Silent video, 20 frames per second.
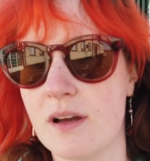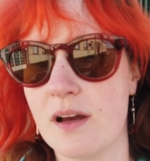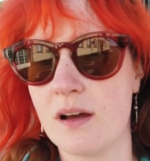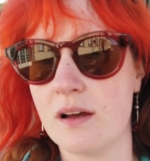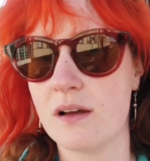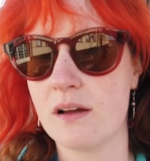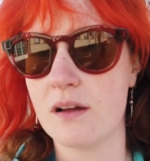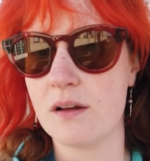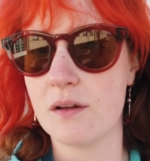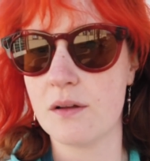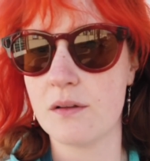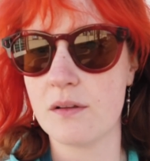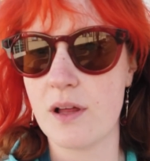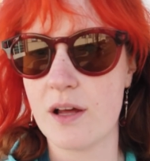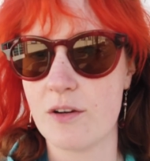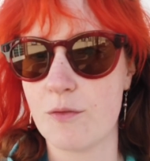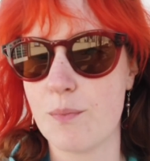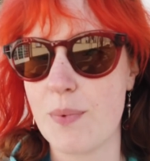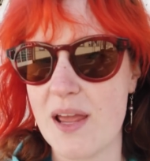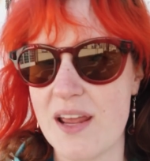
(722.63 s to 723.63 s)
a lot
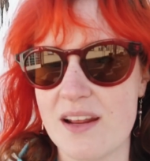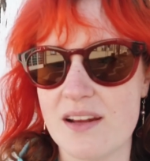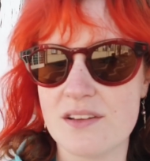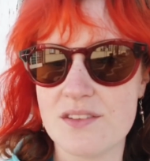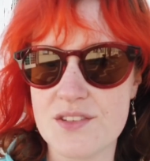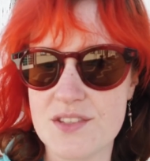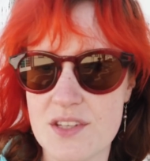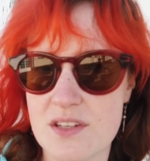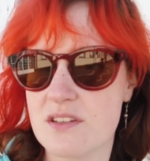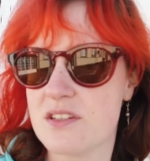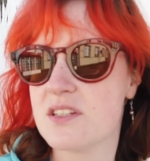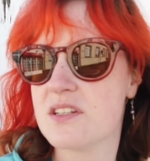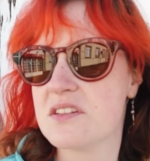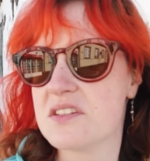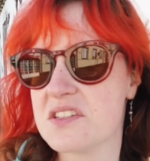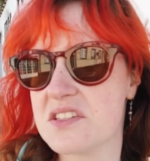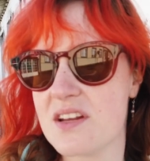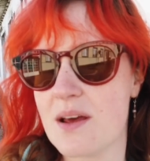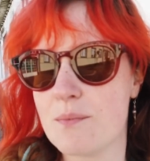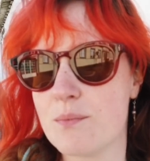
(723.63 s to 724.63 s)
of pain since
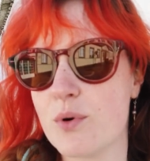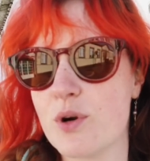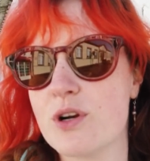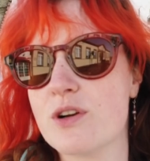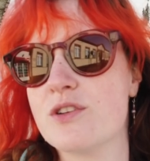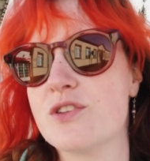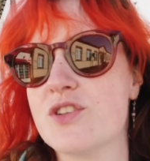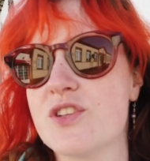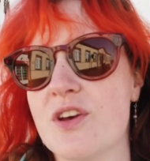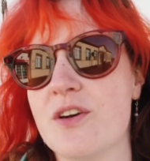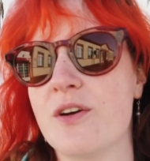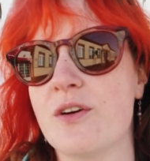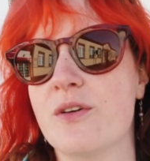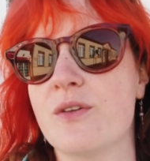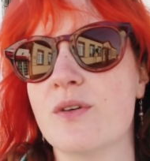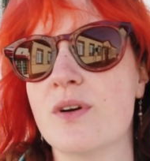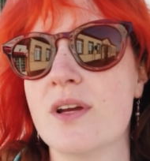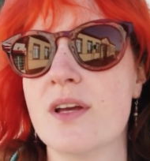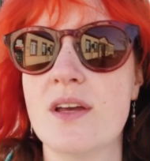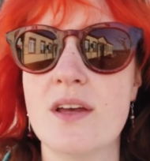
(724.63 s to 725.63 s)
December, so
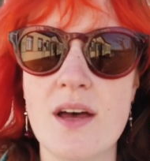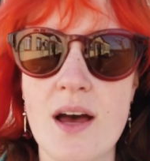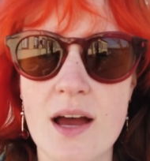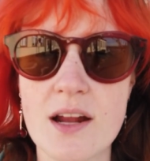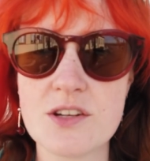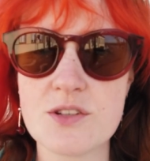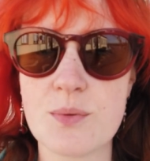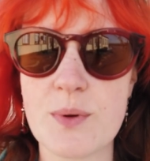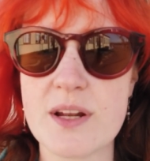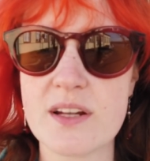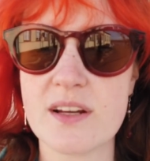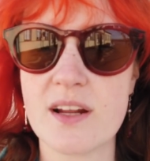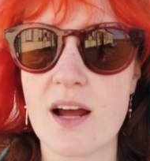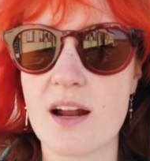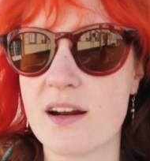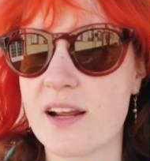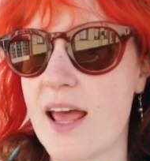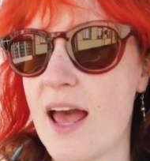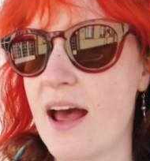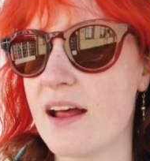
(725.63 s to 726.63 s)
I just went and got
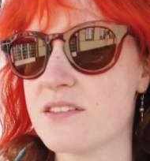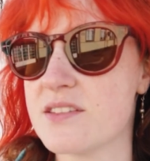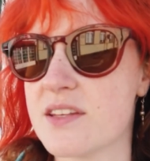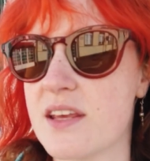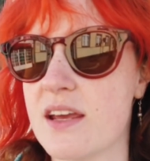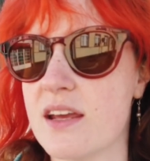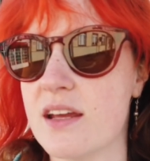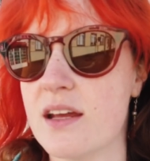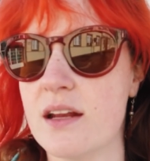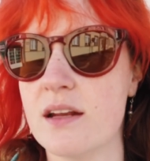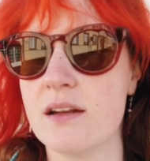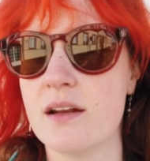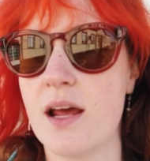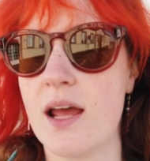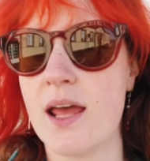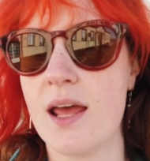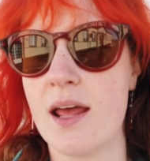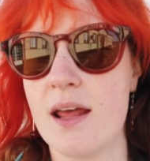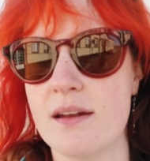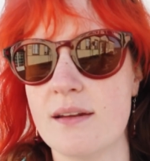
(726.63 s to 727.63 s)
a CAT scan
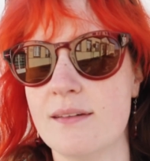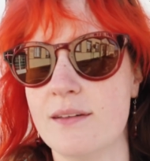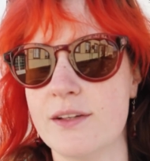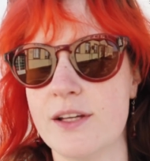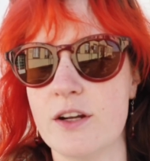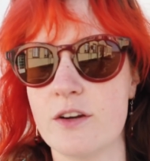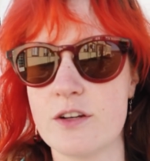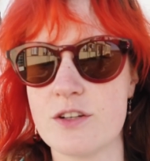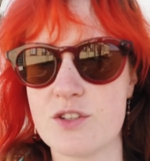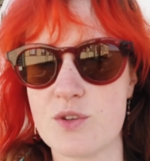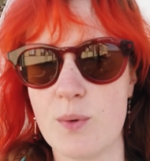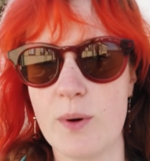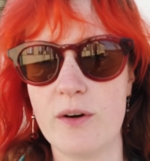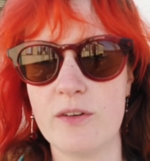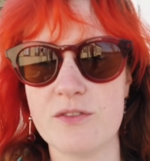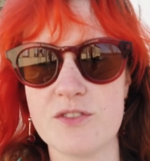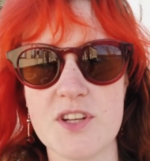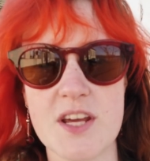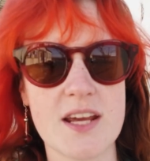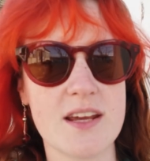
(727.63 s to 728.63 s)
and I'll hear in
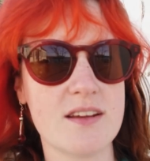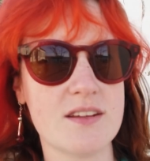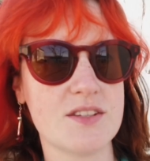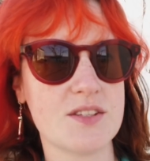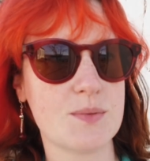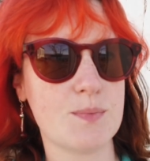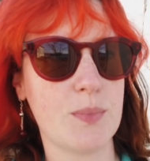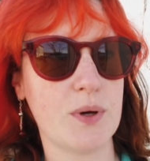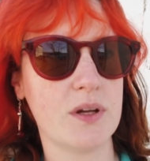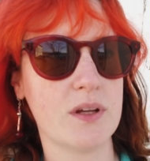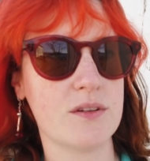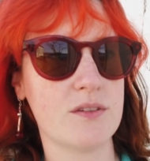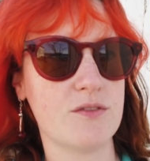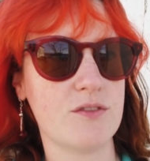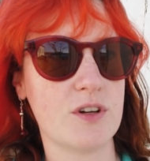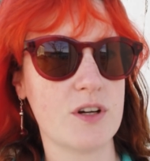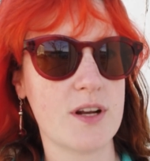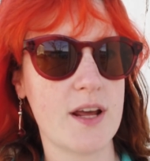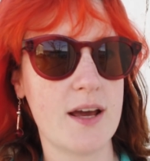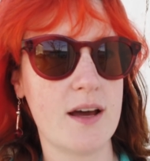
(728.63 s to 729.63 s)
12 days. But
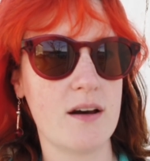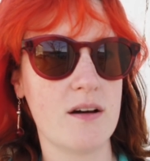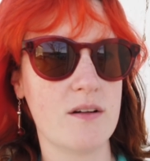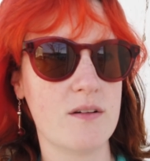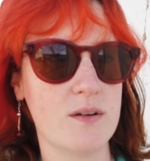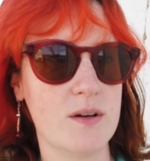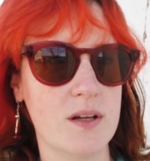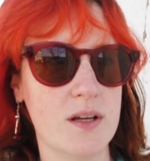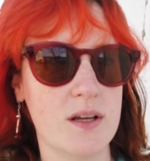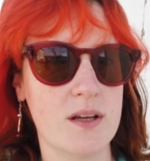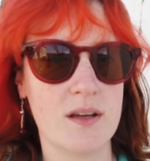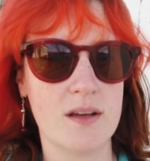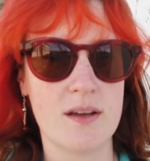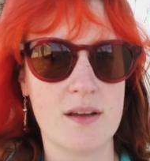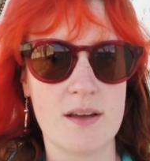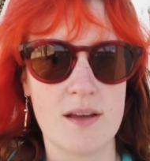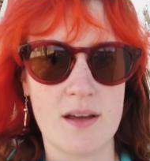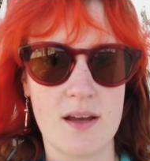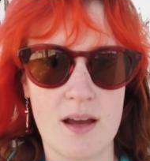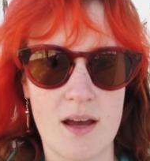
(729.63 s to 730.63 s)
for now,
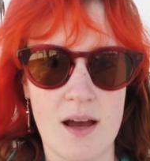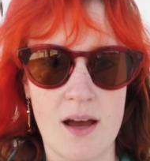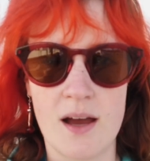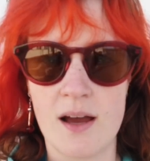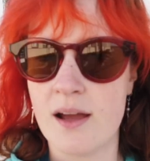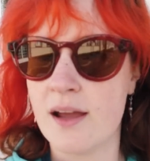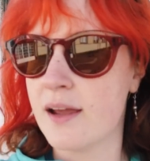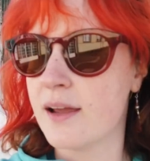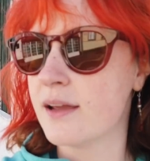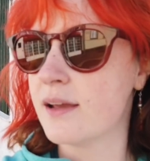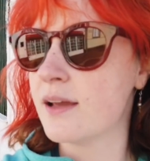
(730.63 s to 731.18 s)
I